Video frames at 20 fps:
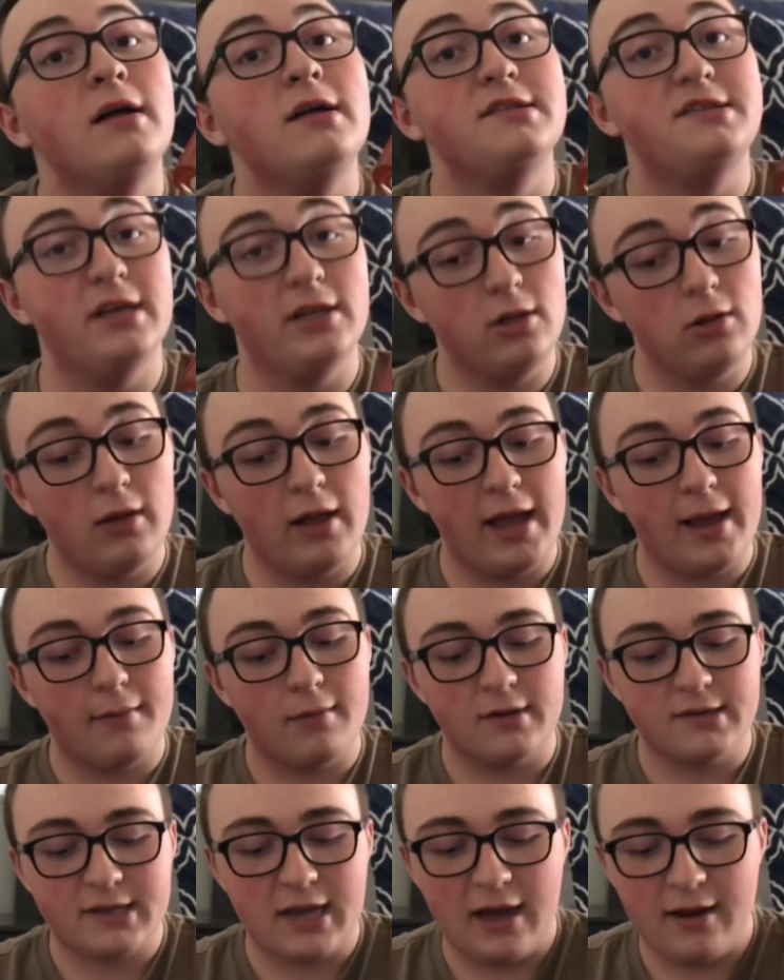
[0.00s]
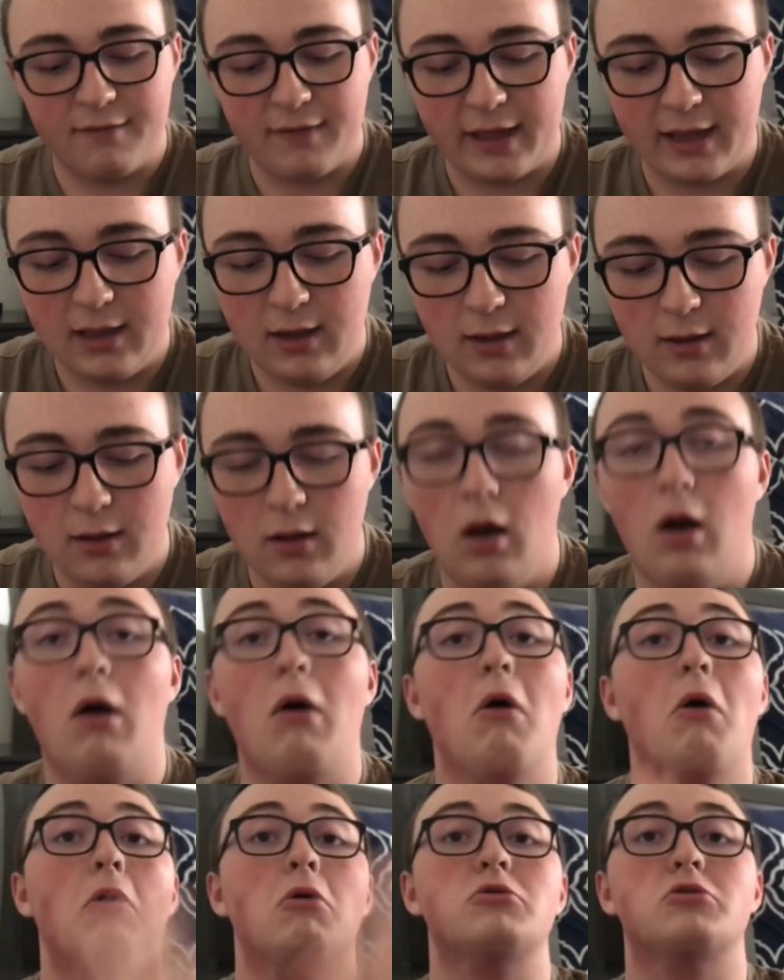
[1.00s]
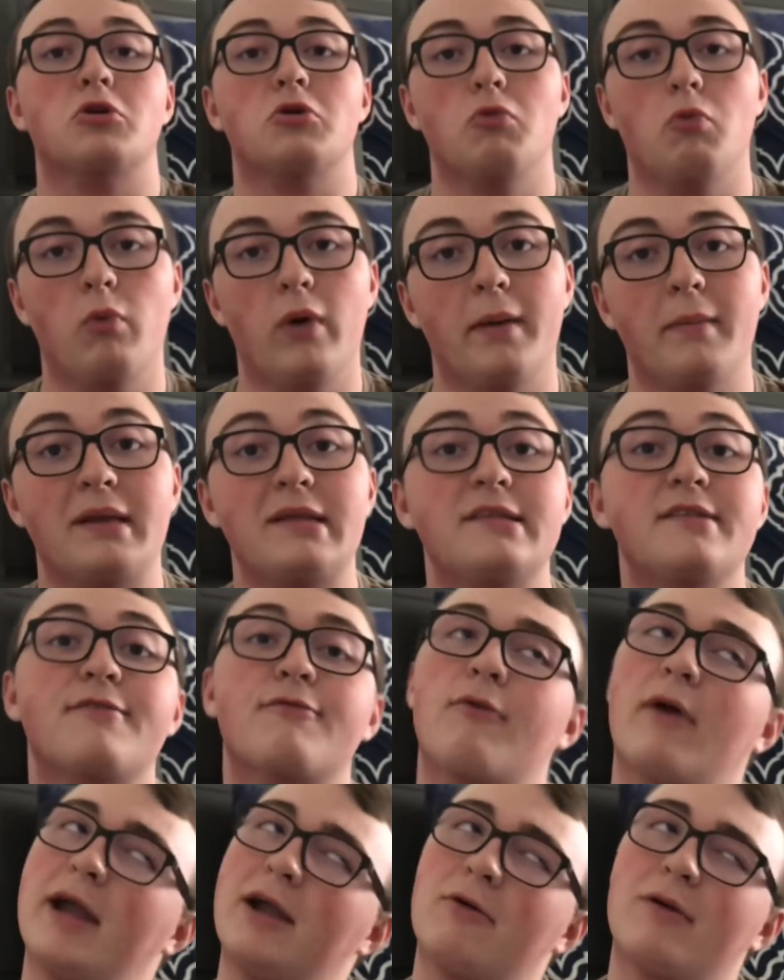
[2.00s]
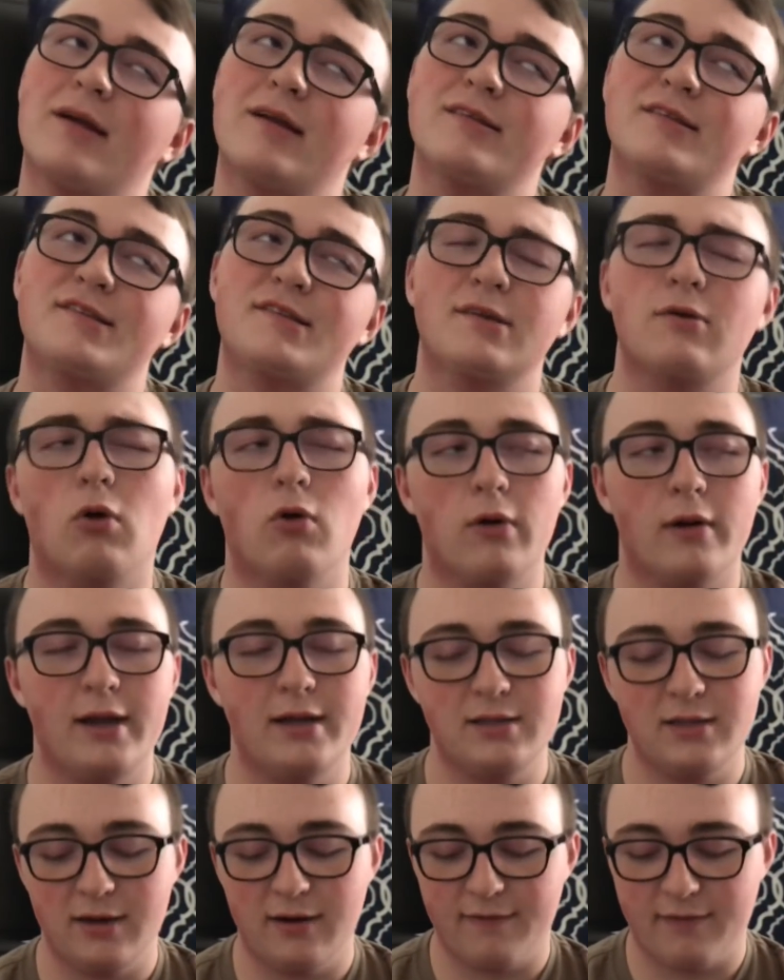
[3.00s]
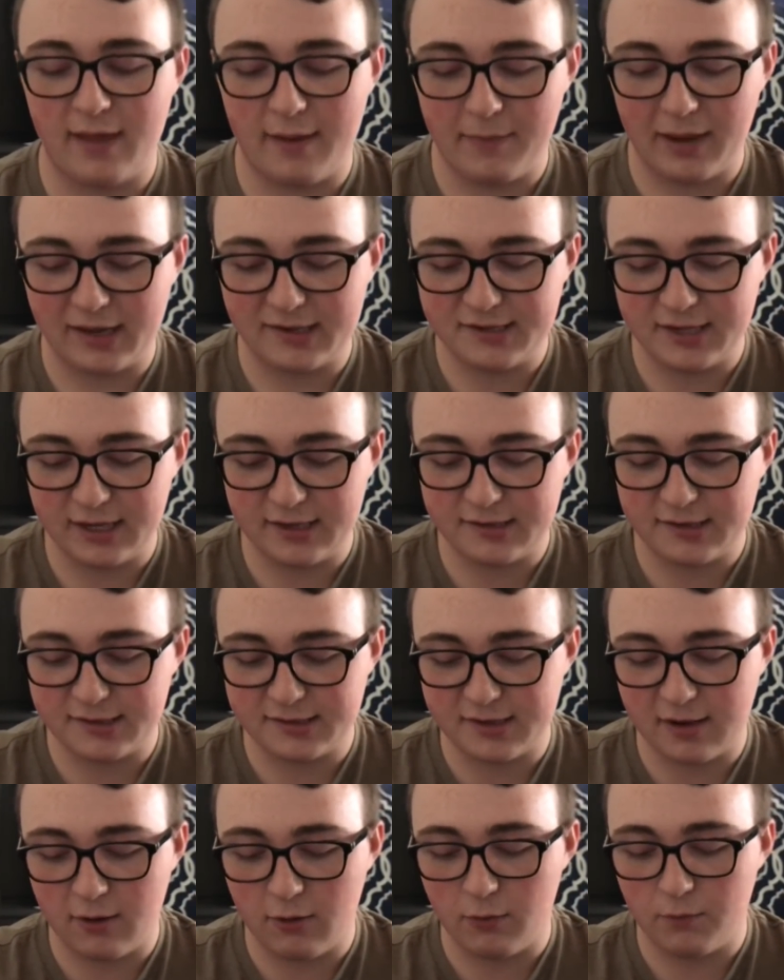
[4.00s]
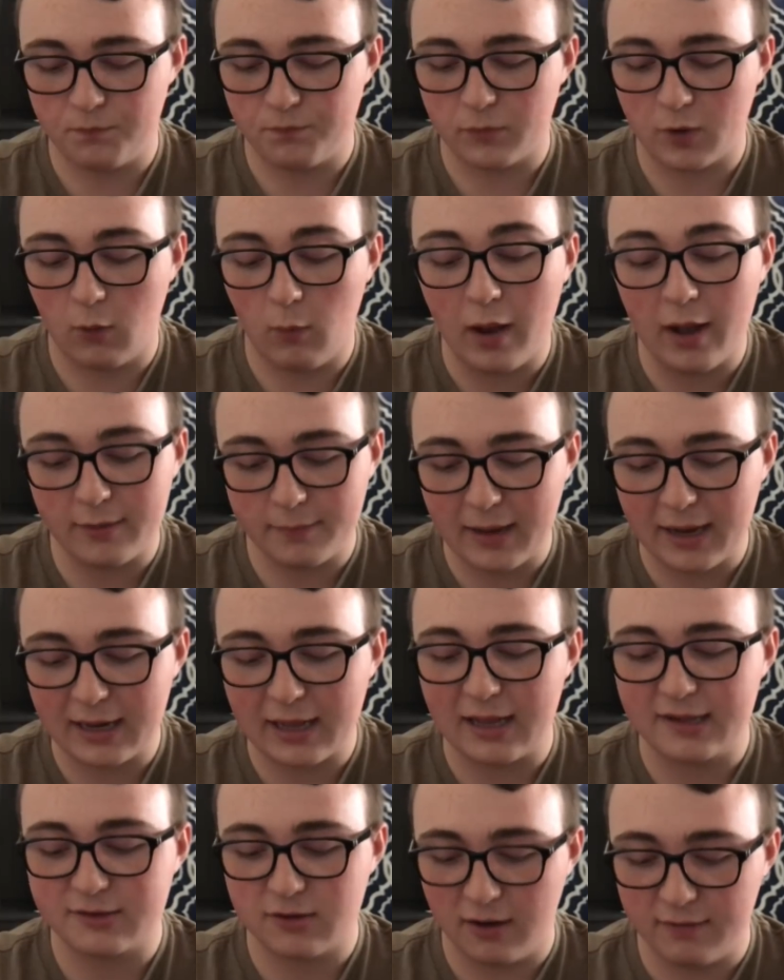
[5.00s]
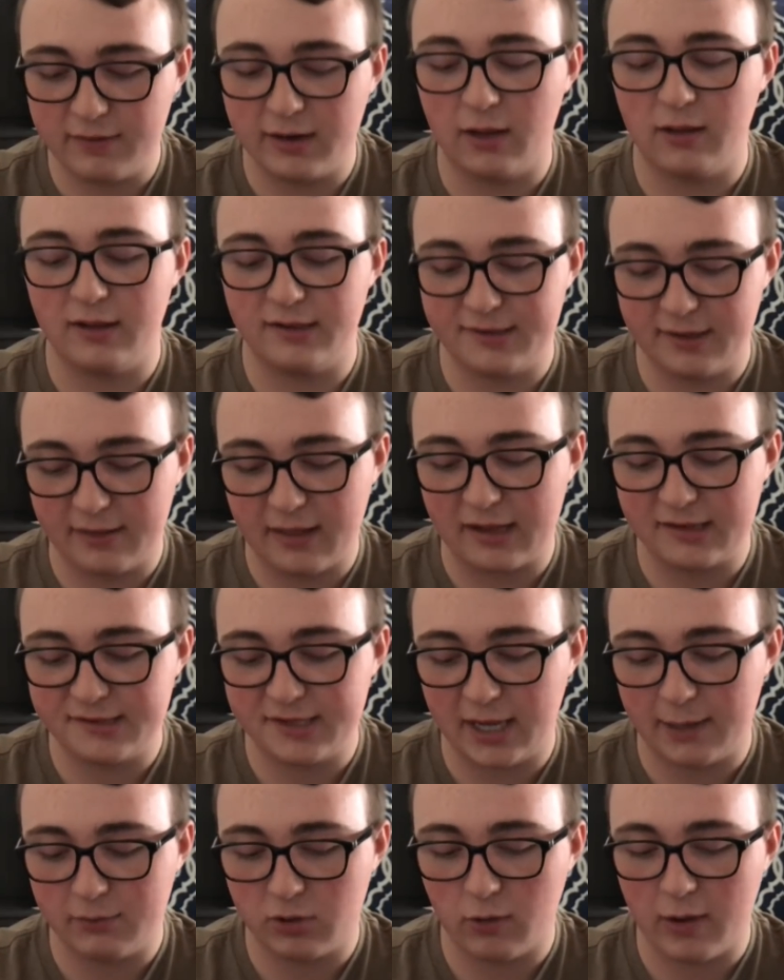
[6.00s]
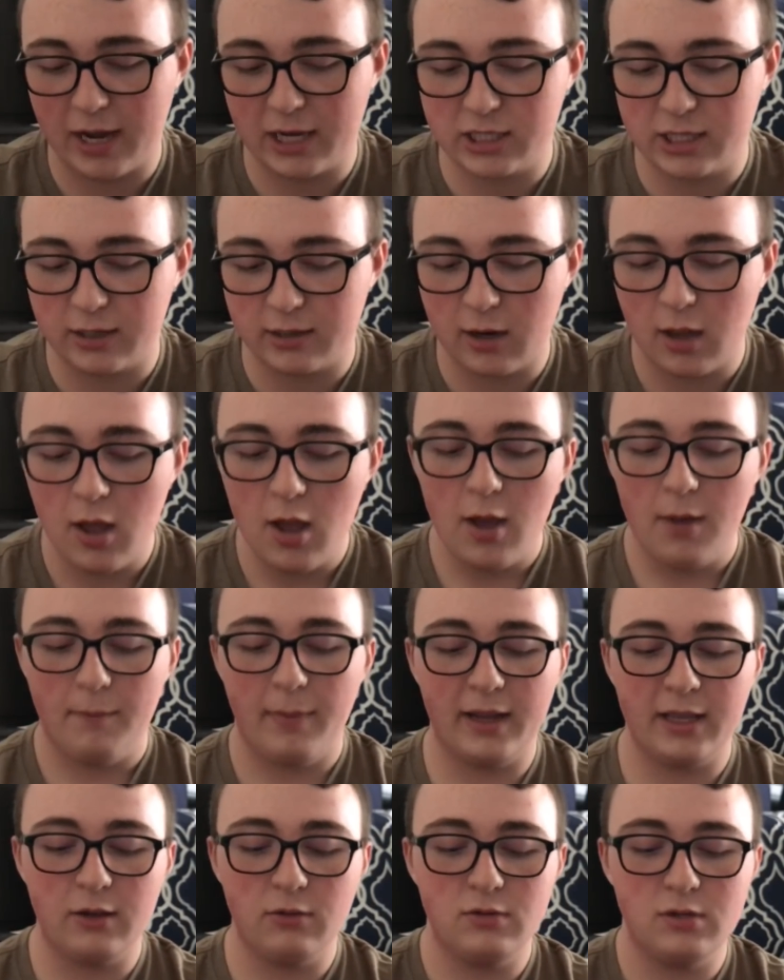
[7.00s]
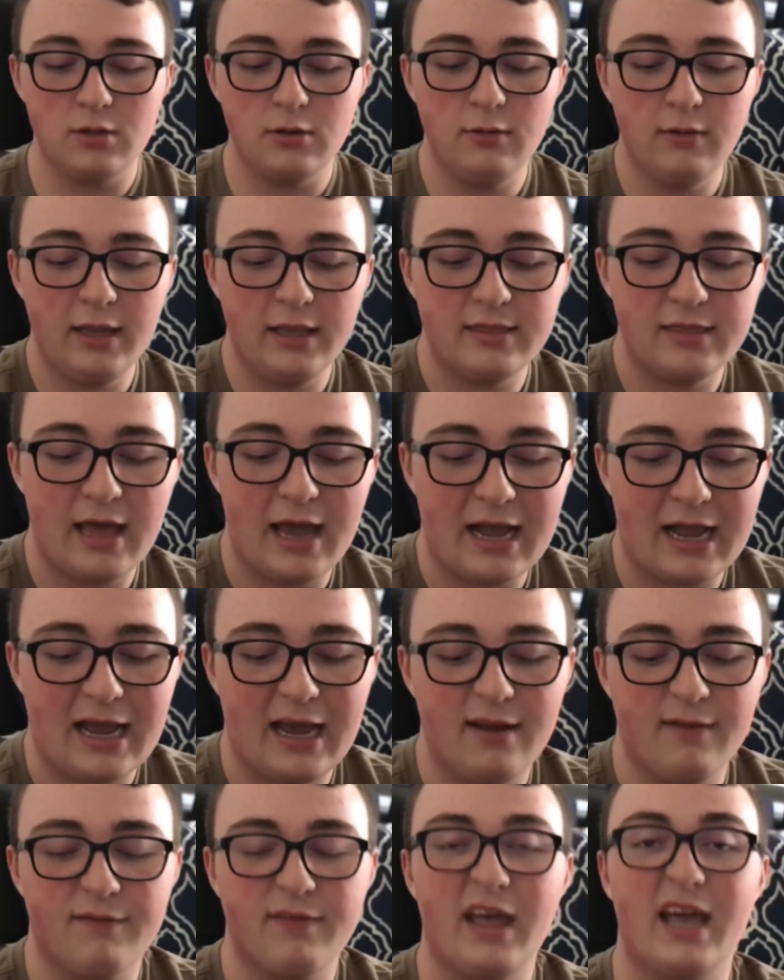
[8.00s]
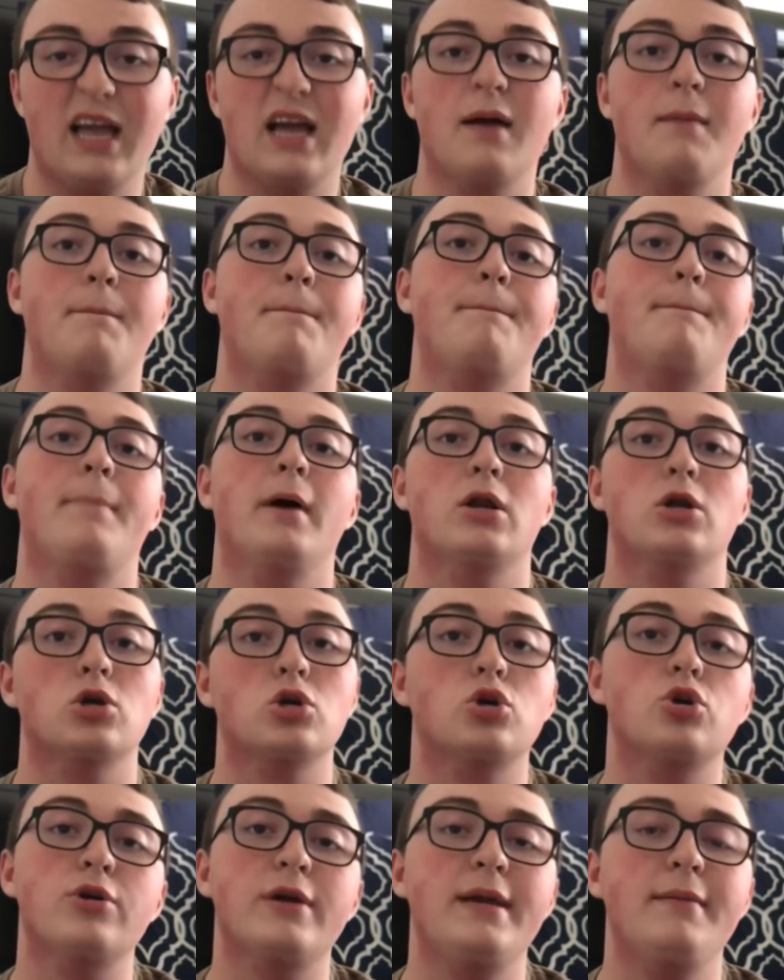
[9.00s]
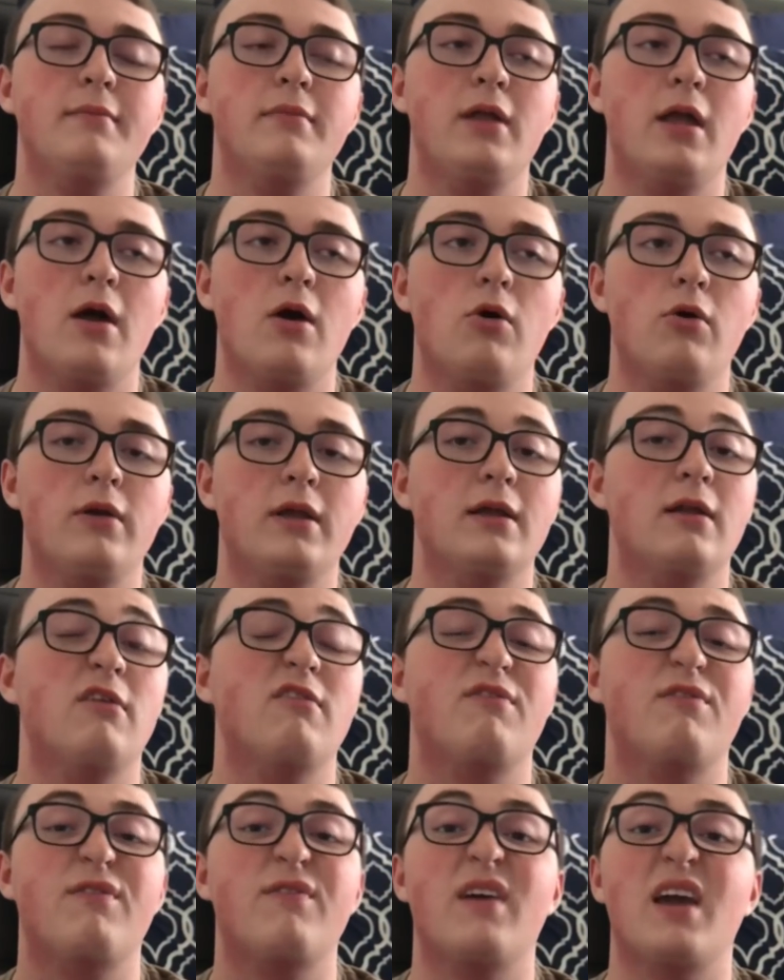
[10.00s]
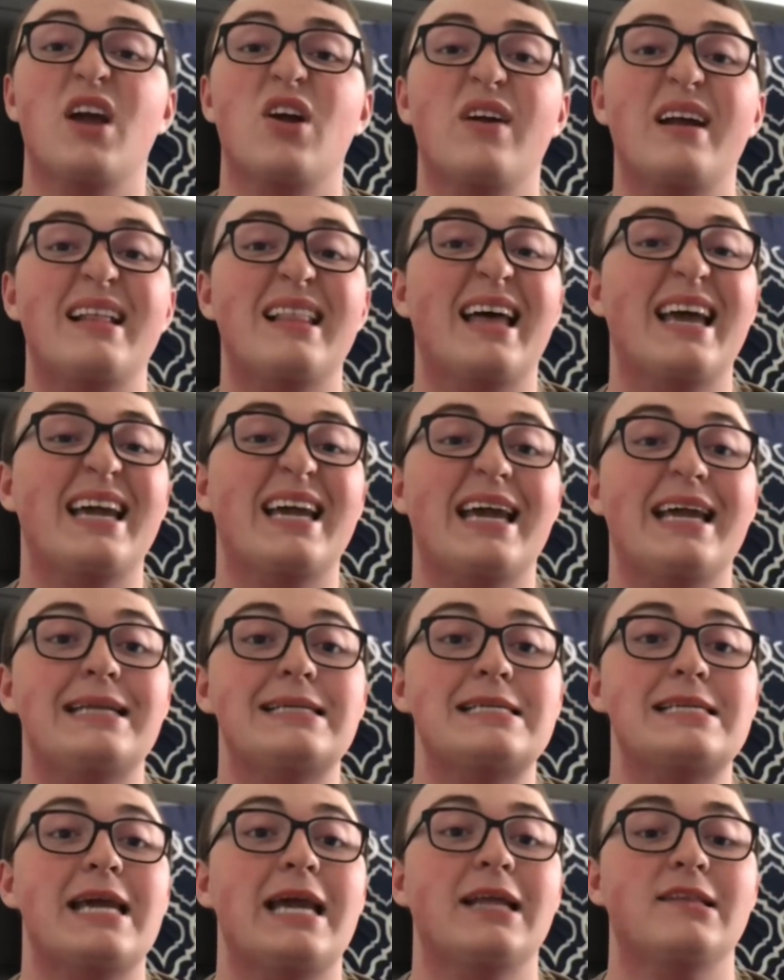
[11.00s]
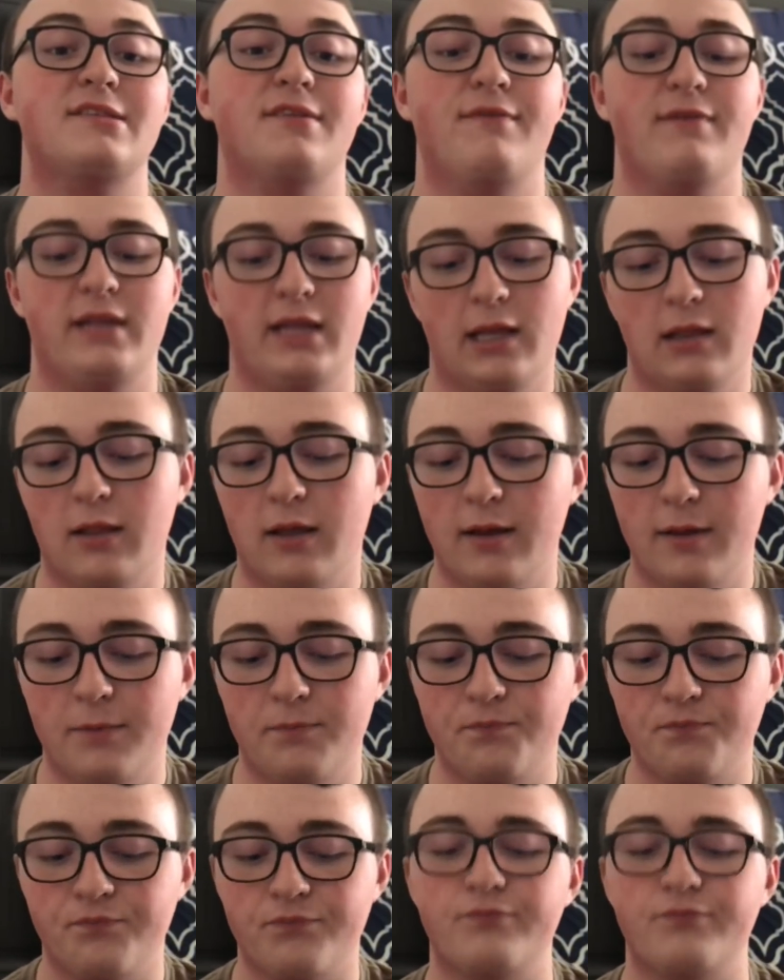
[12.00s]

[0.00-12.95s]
Essential Amber is kind of like older women's fragrance oriented, if that makes sense. So, Wild Madagascar Vanilla is in that same direction. But you do get that kind of like buttercream note, you know, very like intense vanilla.